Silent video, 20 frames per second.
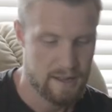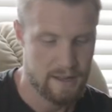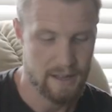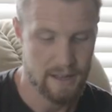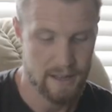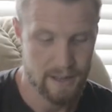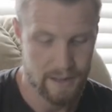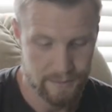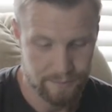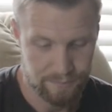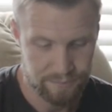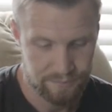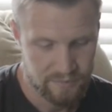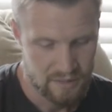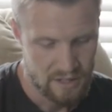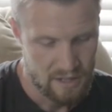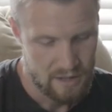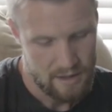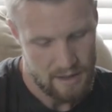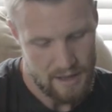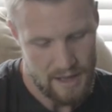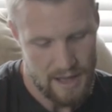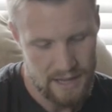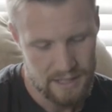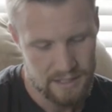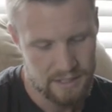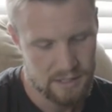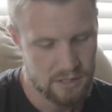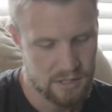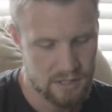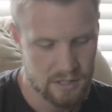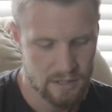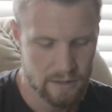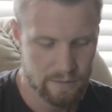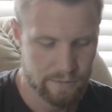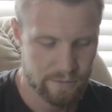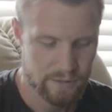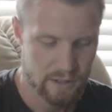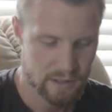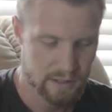I cinched it
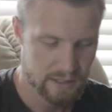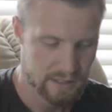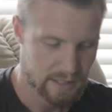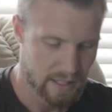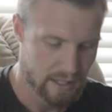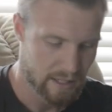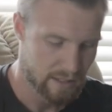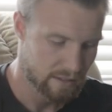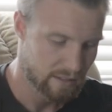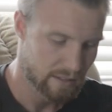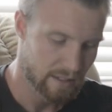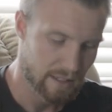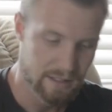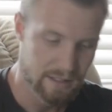up fairly tight in